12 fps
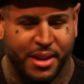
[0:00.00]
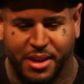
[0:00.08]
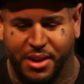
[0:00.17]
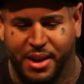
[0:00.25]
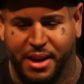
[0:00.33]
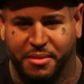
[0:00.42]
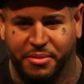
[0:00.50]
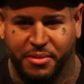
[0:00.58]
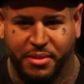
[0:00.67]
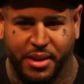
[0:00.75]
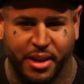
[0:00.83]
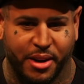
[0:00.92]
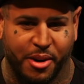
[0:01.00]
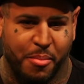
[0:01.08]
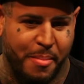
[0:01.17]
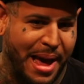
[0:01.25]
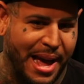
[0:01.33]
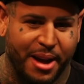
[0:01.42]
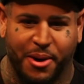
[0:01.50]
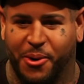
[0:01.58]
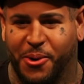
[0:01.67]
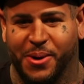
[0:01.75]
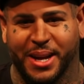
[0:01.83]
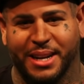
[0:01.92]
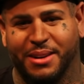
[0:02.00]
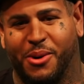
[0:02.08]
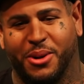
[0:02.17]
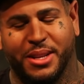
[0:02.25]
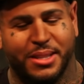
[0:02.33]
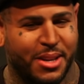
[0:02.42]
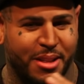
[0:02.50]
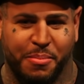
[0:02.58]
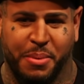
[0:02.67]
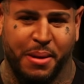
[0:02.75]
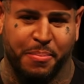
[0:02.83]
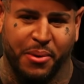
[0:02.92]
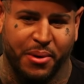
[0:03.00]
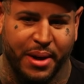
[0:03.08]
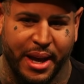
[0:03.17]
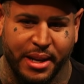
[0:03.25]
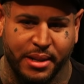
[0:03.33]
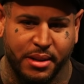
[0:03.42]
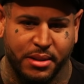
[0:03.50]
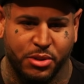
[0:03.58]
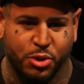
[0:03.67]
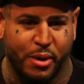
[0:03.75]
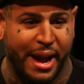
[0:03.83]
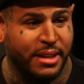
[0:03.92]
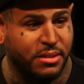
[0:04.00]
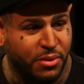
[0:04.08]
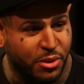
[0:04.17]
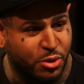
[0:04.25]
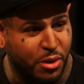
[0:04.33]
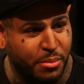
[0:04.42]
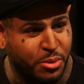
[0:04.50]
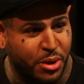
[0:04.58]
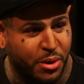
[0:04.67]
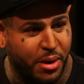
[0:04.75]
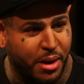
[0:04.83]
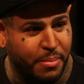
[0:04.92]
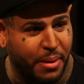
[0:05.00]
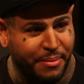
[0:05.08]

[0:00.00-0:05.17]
you have, you know, MAGA Hulk and all these other people, and Trans for Trump showed up.